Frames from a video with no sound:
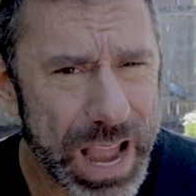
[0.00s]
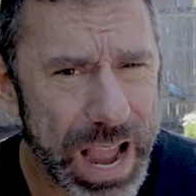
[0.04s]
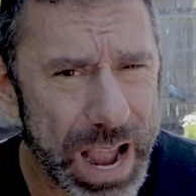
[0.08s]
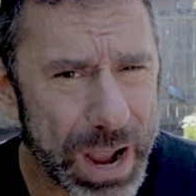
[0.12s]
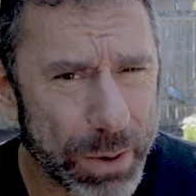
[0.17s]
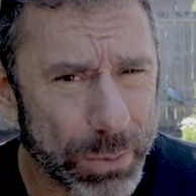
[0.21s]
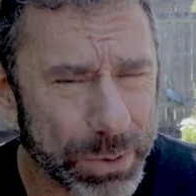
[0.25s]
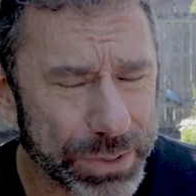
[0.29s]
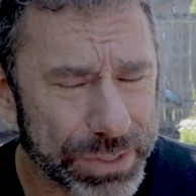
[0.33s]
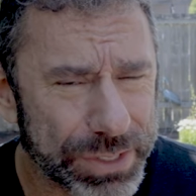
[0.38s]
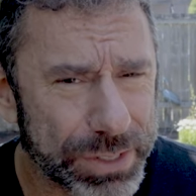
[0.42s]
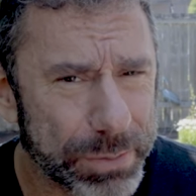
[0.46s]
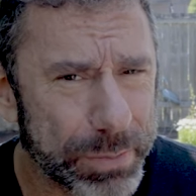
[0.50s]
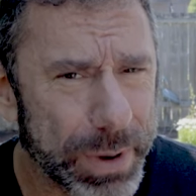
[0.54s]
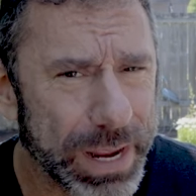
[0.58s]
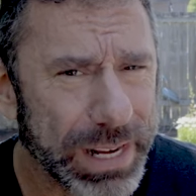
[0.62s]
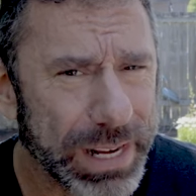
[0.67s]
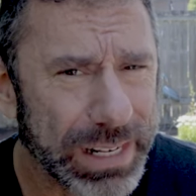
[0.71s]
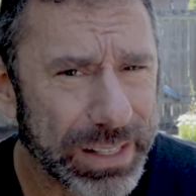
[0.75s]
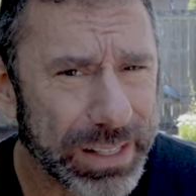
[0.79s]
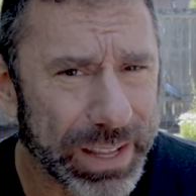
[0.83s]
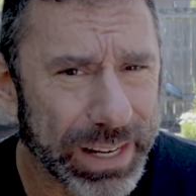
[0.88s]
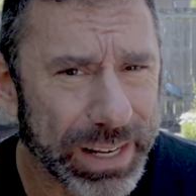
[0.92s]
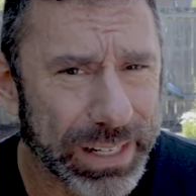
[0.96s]
I was
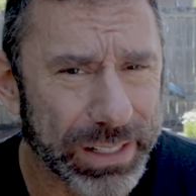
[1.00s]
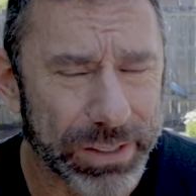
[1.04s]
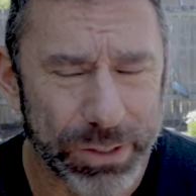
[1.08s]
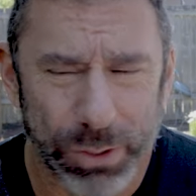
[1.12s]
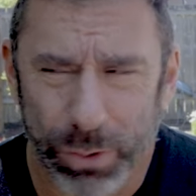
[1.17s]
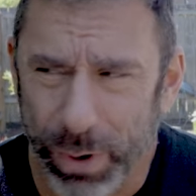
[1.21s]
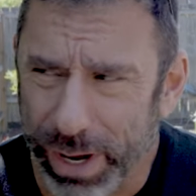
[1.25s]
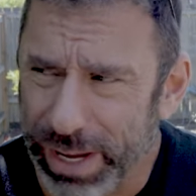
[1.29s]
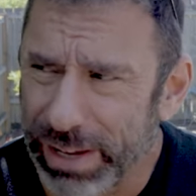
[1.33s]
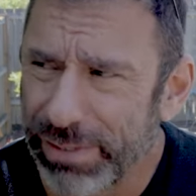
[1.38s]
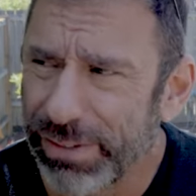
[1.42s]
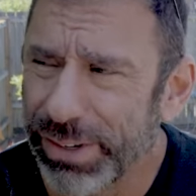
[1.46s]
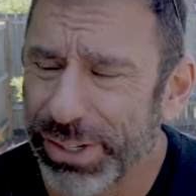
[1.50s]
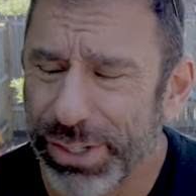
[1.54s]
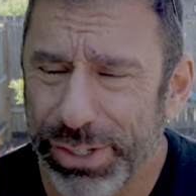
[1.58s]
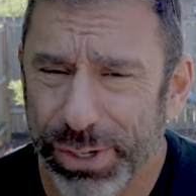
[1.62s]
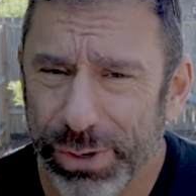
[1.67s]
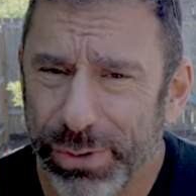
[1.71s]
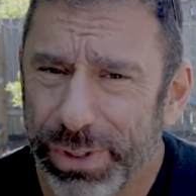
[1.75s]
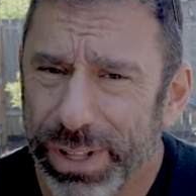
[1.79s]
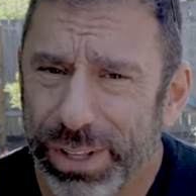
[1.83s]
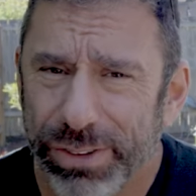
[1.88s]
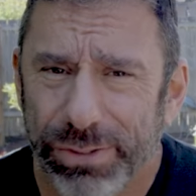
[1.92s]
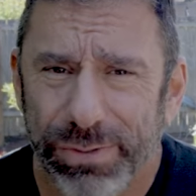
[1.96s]
debating, like, do I even
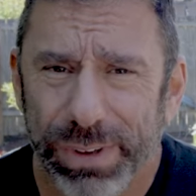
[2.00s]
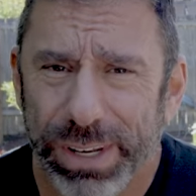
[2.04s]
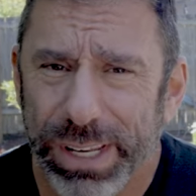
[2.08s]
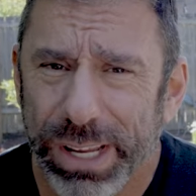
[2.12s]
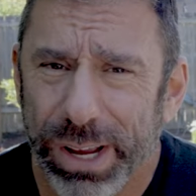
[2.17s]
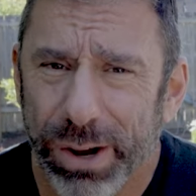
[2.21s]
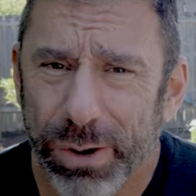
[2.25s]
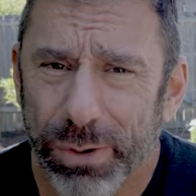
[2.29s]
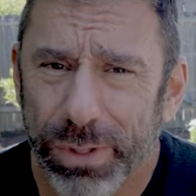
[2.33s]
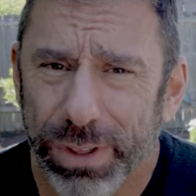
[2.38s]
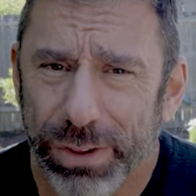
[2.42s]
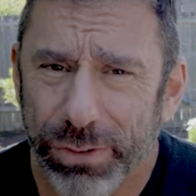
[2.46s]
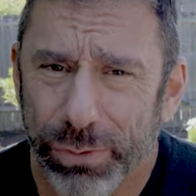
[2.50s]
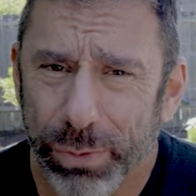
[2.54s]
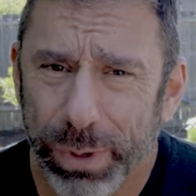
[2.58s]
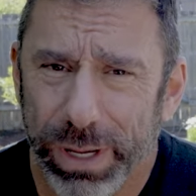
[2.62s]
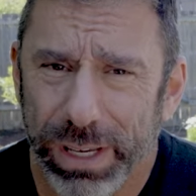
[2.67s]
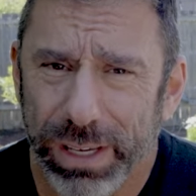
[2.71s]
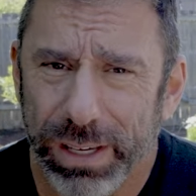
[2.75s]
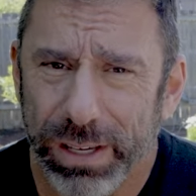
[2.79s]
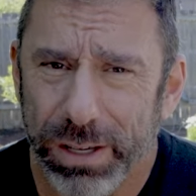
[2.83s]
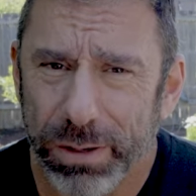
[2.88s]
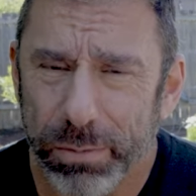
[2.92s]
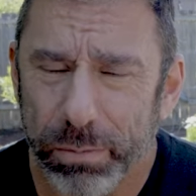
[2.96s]
do this video this
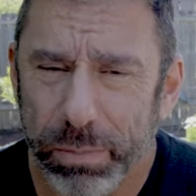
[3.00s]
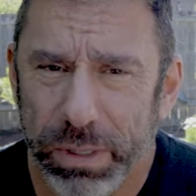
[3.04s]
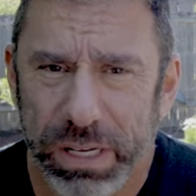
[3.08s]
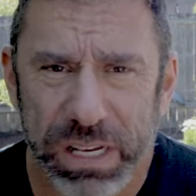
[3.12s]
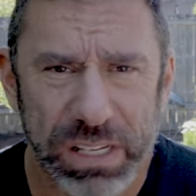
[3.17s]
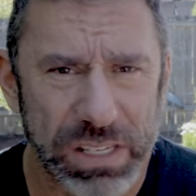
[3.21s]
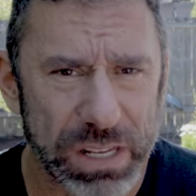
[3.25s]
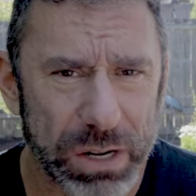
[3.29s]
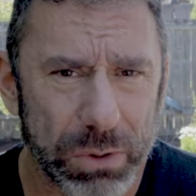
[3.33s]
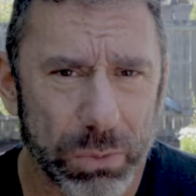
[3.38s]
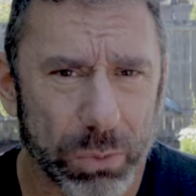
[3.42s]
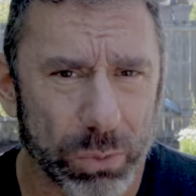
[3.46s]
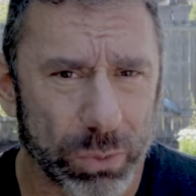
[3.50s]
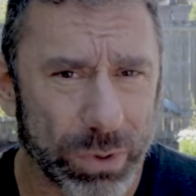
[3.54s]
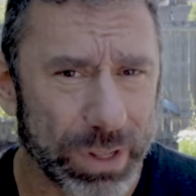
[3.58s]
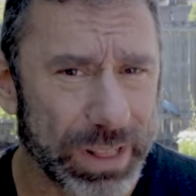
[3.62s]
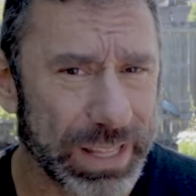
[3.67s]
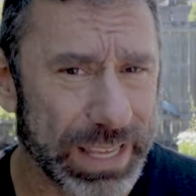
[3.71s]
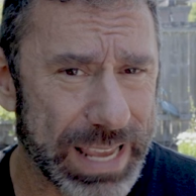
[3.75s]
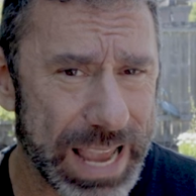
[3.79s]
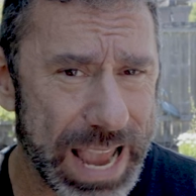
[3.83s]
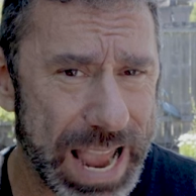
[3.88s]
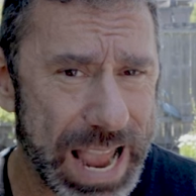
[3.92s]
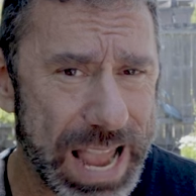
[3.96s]
week? Because I don't
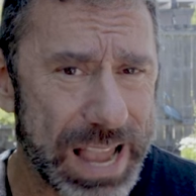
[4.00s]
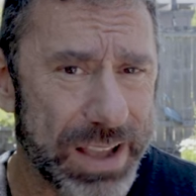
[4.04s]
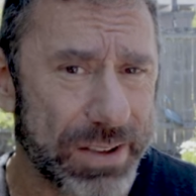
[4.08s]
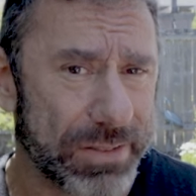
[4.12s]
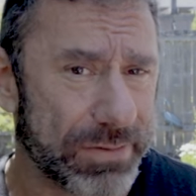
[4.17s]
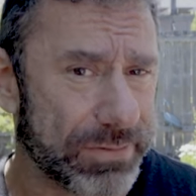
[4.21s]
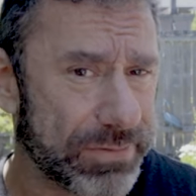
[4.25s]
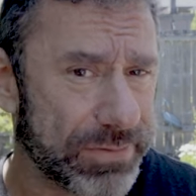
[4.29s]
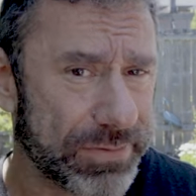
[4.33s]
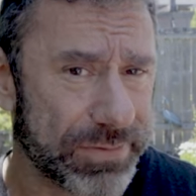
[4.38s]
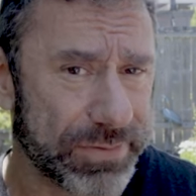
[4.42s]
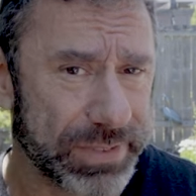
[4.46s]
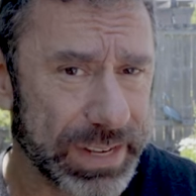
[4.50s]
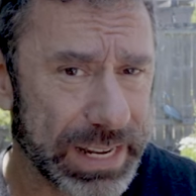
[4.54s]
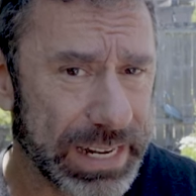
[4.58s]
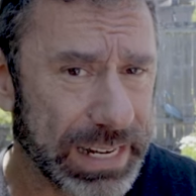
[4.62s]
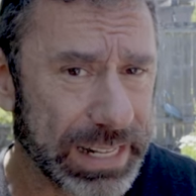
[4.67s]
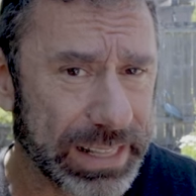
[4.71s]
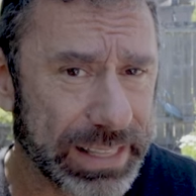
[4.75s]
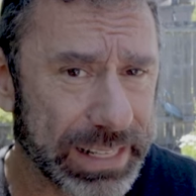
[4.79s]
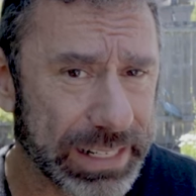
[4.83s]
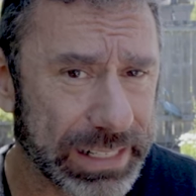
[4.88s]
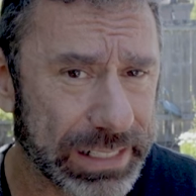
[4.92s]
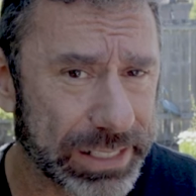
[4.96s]
really have
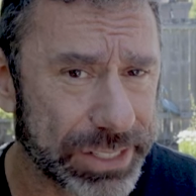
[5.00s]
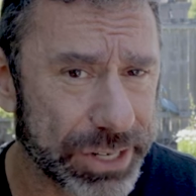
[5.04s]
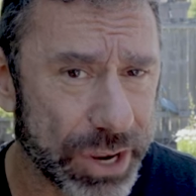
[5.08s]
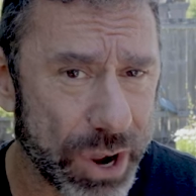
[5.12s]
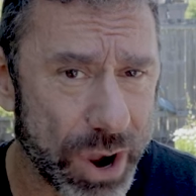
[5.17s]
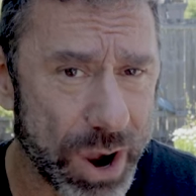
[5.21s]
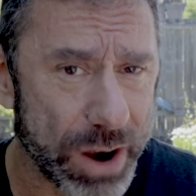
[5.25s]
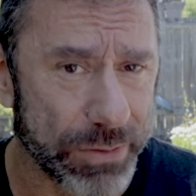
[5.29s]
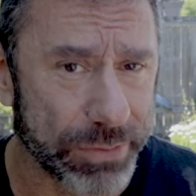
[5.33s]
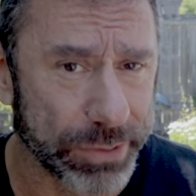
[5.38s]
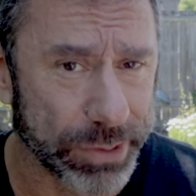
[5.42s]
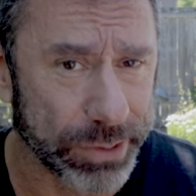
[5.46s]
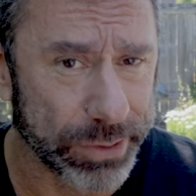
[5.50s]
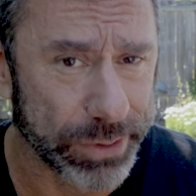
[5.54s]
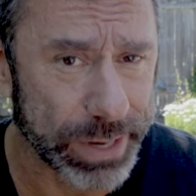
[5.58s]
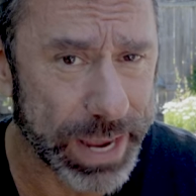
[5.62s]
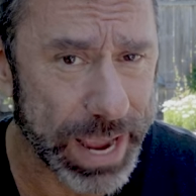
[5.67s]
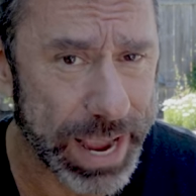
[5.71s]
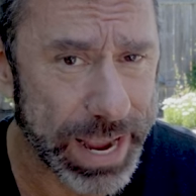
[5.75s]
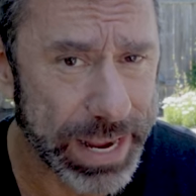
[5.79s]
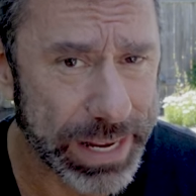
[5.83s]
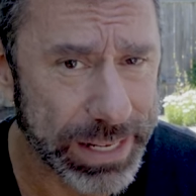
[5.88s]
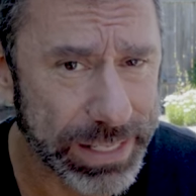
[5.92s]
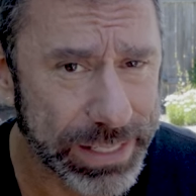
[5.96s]
anything to offer you
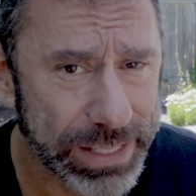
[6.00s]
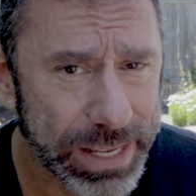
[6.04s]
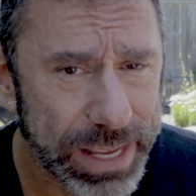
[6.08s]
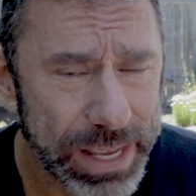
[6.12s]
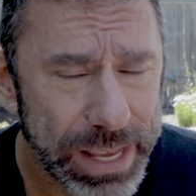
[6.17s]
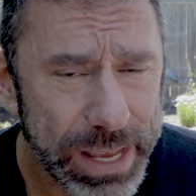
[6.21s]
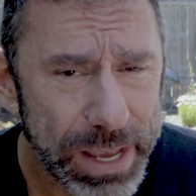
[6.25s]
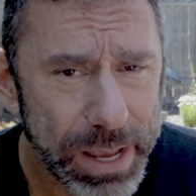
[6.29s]
guys.